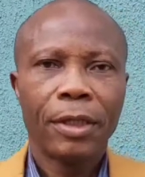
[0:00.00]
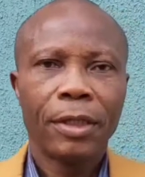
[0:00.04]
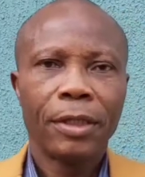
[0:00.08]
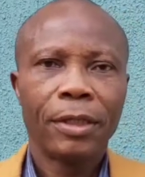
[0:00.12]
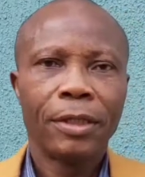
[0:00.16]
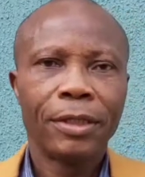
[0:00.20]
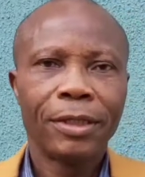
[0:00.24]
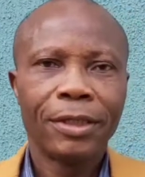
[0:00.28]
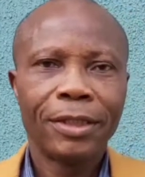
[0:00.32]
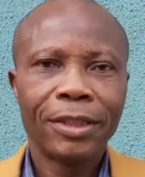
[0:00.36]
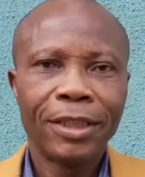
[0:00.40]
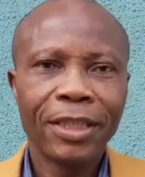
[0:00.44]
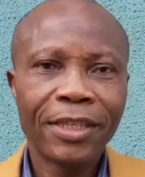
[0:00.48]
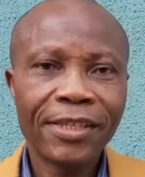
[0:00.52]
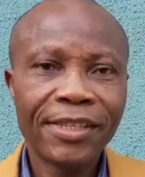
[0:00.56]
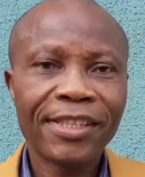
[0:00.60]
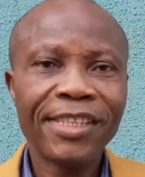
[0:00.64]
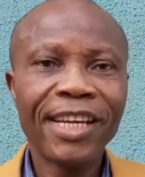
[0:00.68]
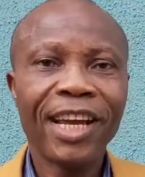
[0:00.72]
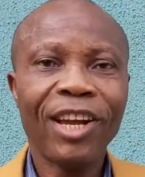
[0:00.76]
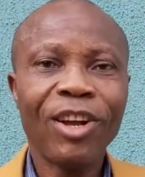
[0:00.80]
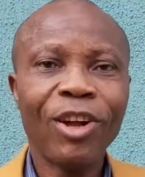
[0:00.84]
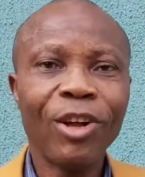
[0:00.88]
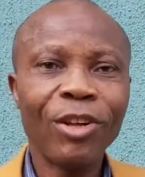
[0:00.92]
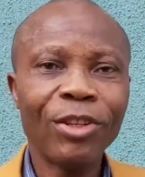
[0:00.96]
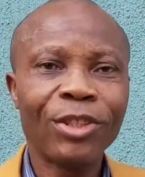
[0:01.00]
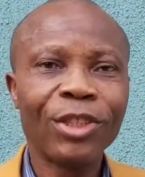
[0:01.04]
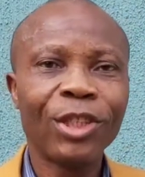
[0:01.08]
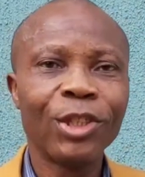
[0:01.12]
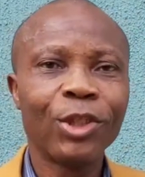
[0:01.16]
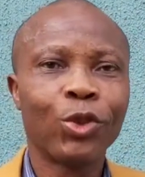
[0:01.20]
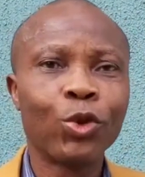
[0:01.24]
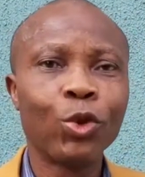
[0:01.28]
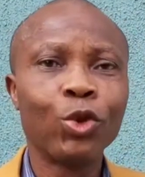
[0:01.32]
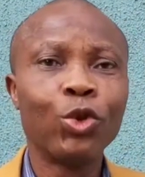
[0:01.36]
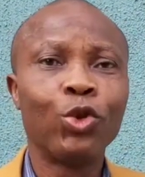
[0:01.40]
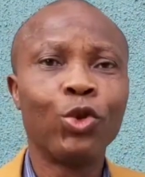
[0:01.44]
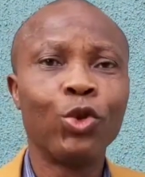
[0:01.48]
The second thing to
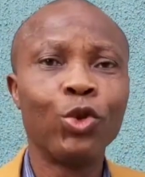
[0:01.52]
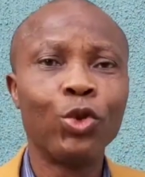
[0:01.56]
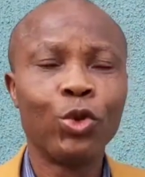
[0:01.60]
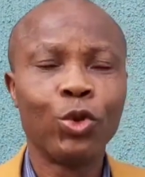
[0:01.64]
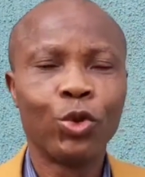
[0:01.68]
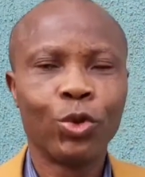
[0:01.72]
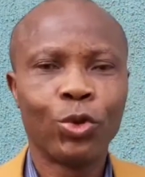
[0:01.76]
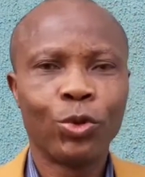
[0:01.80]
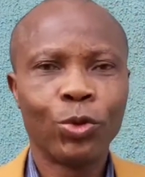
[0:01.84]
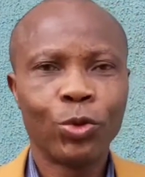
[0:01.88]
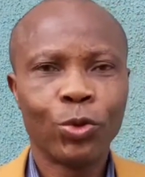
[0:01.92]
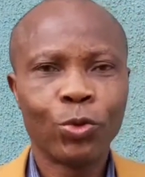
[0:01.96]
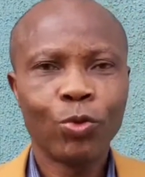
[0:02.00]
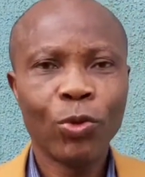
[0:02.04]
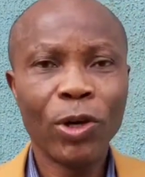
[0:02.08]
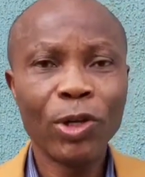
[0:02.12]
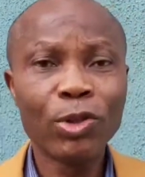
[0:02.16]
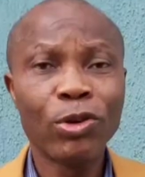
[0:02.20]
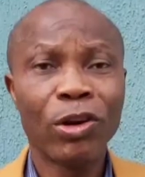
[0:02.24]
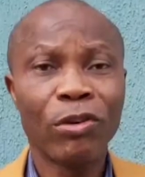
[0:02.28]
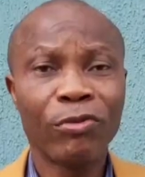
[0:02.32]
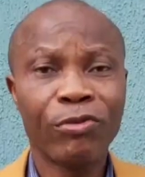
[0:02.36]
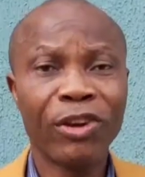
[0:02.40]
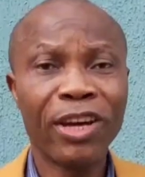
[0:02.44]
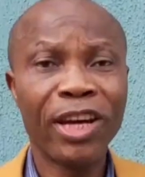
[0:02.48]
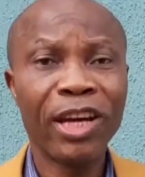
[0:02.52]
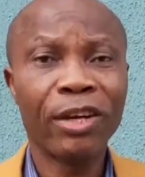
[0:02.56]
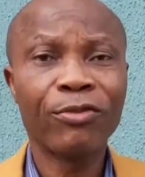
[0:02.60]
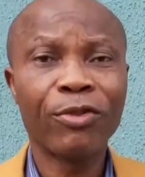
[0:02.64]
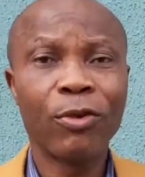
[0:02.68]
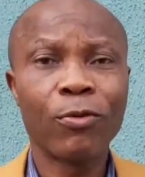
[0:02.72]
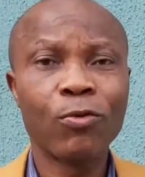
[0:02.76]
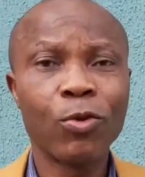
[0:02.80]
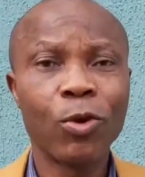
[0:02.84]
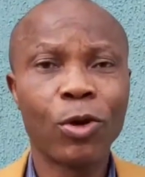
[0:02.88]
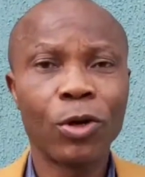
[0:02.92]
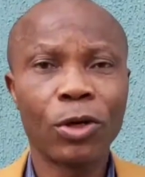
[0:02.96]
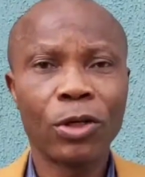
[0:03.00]
do when you are fired from
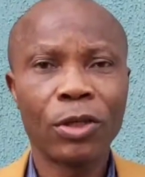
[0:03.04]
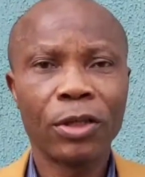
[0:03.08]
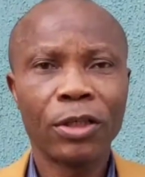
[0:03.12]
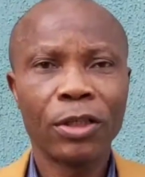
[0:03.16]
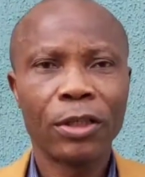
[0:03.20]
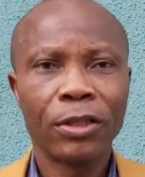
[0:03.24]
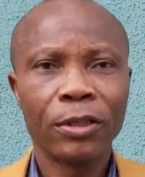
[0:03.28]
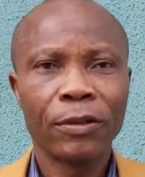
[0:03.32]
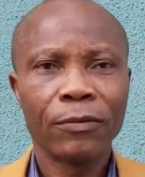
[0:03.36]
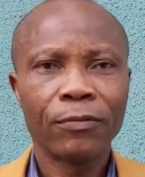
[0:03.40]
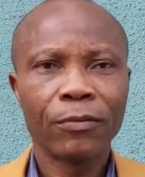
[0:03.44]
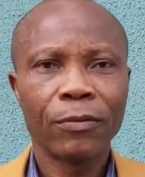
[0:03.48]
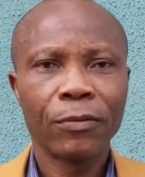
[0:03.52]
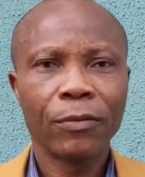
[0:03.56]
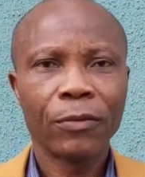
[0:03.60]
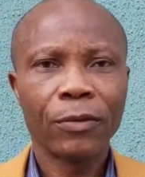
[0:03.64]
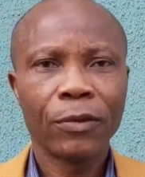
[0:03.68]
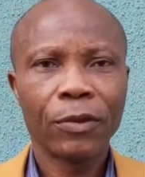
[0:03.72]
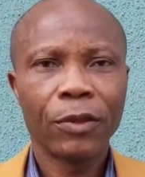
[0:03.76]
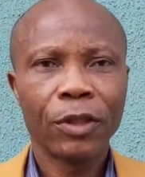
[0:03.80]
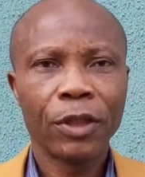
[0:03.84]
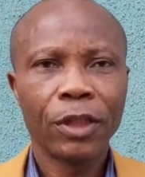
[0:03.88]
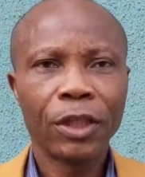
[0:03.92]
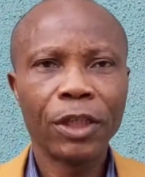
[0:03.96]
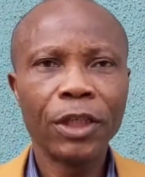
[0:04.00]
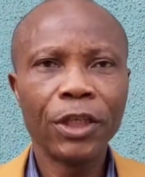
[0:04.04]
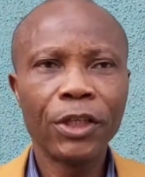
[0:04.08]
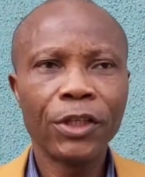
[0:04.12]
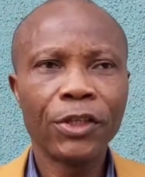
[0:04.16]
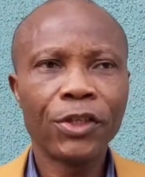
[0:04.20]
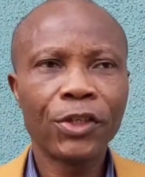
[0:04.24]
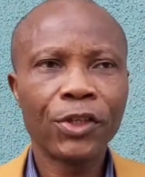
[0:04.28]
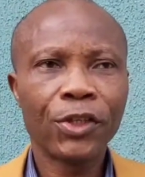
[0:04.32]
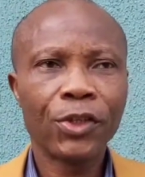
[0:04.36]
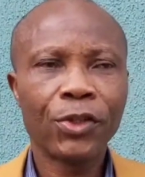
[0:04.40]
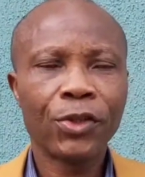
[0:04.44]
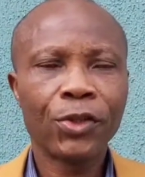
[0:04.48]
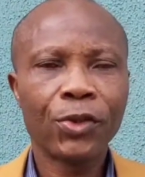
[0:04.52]
work
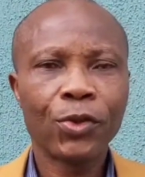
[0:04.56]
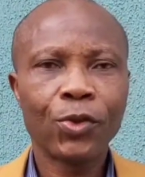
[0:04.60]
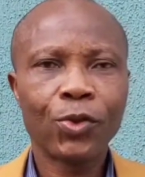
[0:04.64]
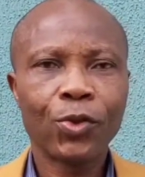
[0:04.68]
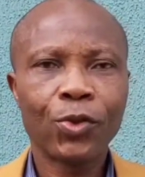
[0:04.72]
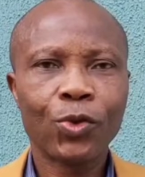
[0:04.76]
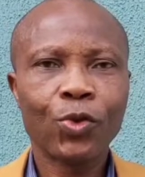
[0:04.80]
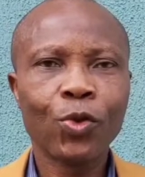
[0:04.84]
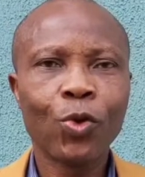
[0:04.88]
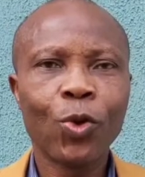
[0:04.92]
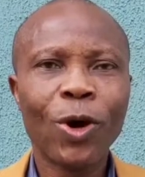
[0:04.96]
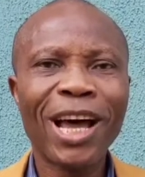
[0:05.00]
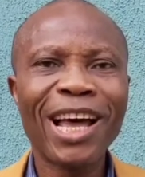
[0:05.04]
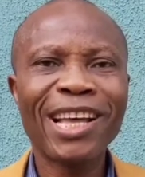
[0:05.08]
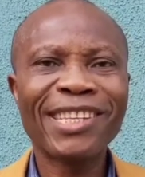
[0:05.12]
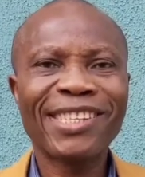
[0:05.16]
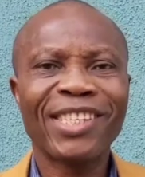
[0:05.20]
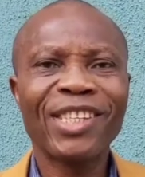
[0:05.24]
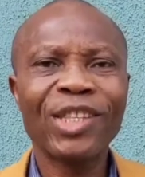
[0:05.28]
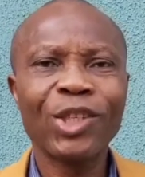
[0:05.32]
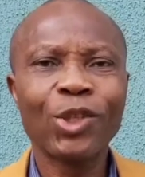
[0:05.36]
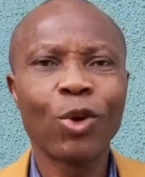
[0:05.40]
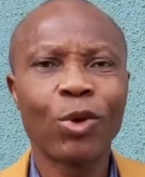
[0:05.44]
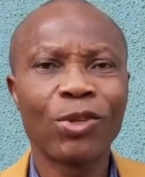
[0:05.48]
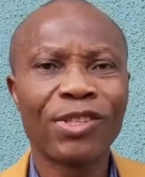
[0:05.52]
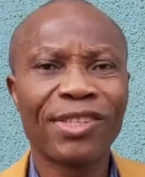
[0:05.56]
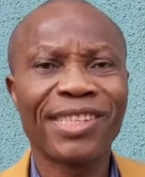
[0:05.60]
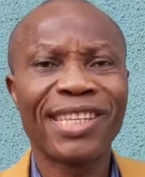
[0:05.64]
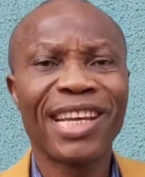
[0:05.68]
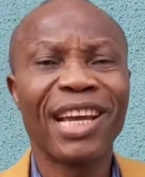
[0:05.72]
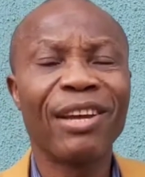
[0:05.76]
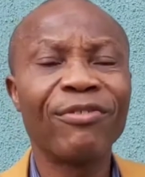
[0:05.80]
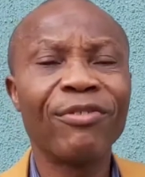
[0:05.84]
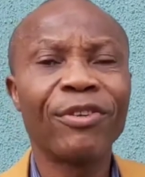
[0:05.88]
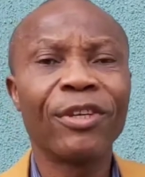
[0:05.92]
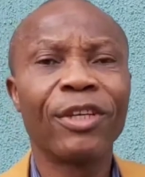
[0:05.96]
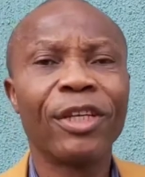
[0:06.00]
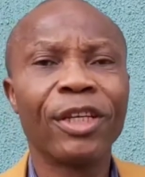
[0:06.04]
is to ask yourself
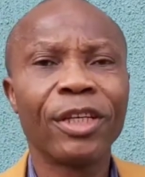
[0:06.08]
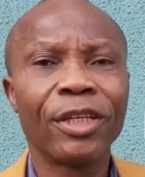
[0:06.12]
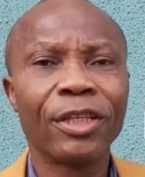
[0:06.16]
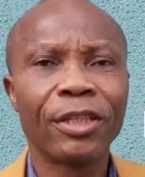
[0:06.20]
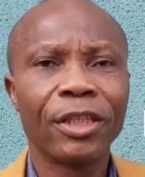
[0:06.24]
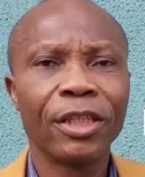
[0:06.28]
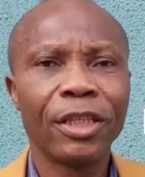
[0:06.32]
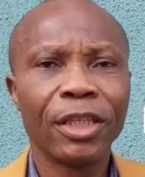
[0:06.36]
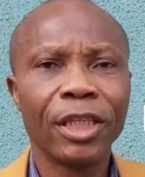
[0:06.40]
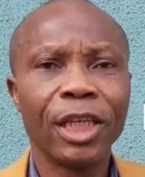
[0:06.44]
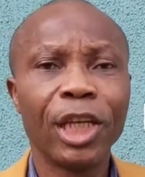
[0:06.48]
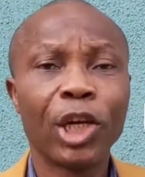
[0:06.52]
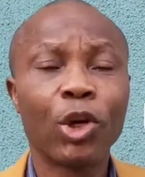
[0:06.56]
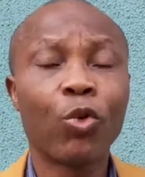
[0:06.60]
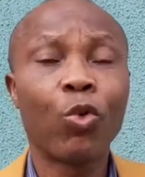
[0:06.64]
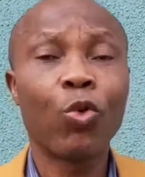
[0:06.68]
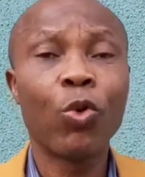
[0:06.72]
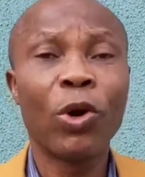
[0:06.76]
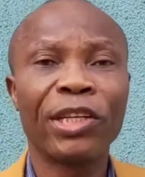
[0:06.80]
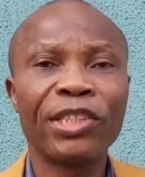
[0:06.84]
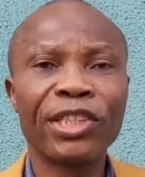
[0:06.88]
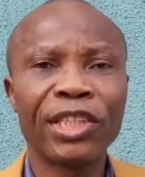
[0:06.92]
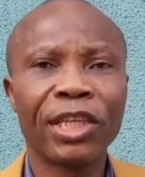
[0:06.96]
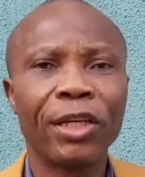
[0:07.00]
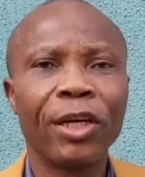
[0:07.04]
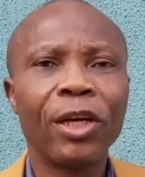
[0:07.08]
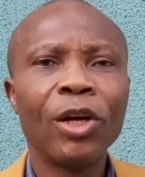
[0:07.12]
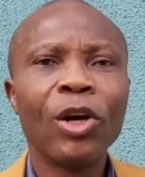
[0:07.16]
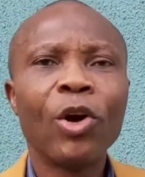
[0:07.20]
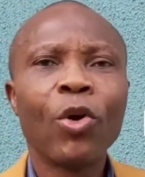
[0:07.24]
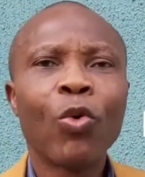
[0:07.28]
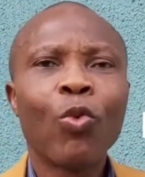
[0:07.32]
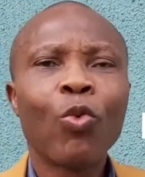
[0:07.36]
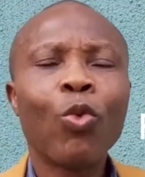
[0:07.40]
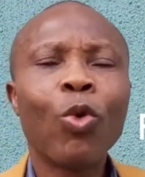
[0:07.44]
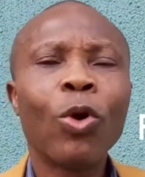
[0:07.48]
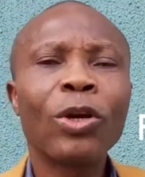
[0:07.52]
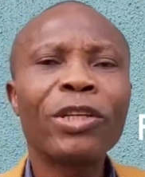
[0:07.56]
a question.
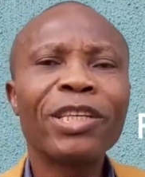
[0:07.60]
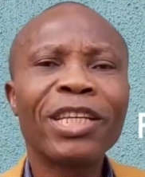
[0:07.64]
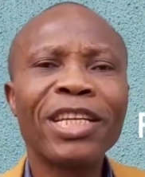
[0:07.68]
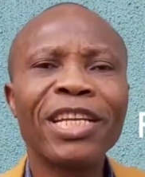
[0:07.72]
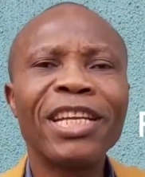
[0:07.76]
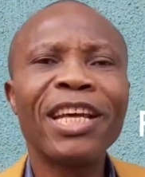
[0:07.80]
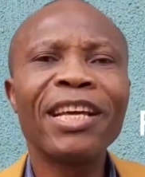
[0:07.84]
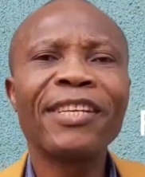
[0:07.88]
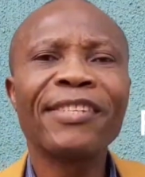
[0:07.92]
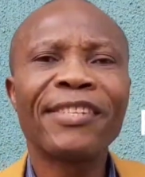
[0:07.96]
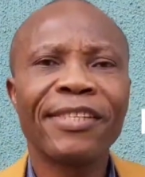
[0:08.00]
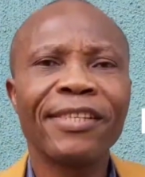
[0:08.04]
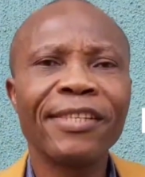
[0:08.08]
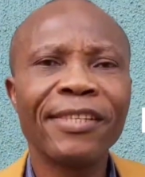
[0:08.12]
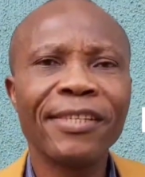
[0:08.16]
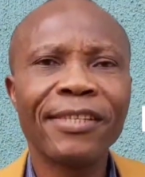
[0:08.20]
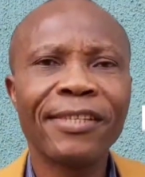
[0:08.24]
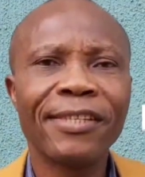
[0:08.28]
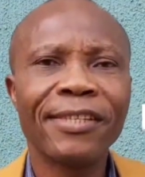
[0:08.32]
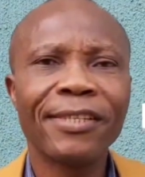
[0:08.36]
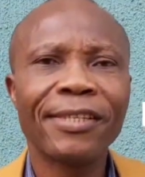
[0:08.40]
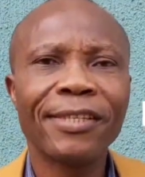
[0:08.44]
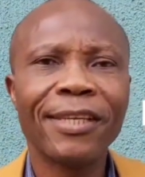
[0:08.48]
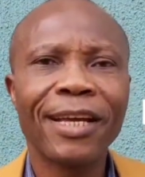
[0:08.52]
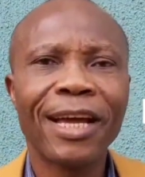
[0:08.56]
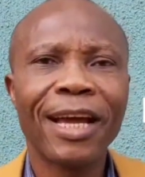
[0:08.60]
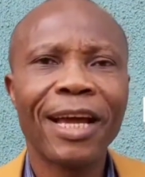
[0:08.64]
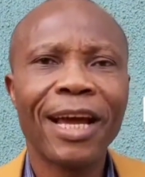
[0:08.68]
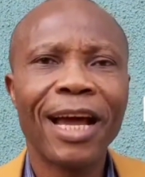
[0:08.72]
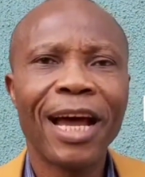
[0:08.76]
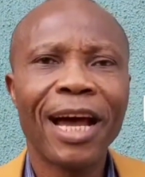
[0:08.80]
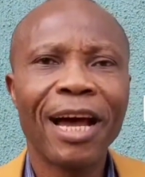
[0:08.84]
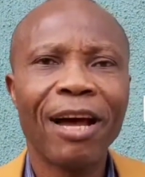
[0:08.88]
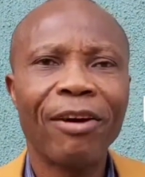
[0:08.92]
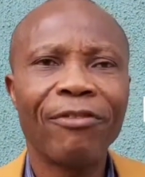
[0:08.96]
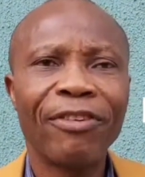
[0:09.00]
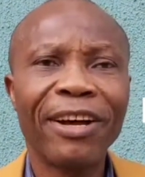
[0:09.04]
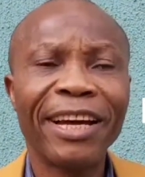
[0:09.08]
What lessons
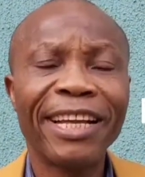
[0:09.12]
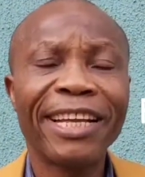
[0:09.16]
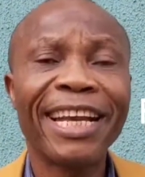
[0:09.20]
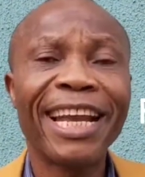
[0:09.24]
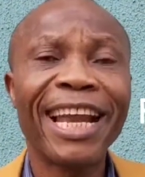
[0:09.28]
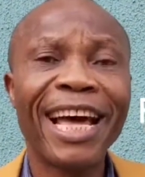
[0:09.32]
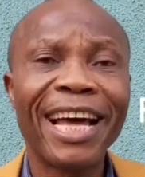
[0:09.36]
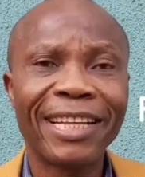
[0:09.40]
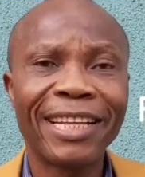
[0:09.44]
have I learned?